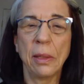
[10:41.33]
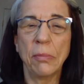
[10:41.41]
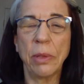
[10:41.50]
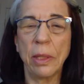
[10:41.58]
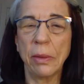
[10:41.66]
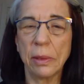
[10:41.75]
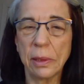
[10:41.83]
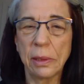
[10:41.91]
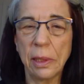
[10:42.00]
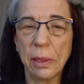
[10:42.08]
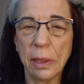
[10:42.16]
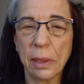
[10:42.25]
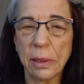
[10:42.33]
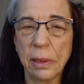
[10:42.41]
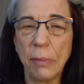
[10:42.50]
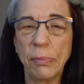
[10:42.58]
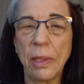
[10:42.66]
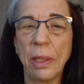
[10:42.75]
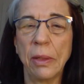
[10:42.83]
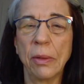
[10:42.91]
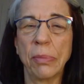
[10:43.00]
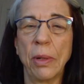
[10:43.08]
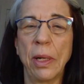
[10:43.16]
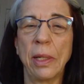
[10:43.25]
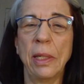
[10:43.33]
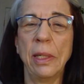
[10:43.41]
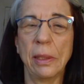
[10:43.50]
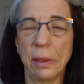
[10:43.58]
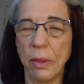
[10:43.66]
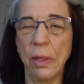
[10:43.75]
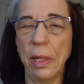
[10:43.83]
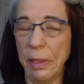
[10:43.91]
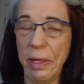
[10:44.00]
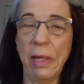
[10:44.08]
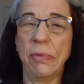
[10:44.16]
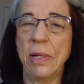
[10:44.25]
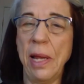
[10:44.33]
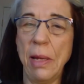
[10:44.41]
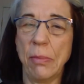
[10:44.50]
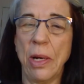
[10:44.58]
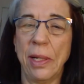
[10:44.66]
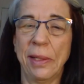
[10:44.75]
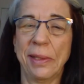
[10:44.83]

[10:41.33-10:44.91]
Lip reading: but still accepting your body, and you have a name on it,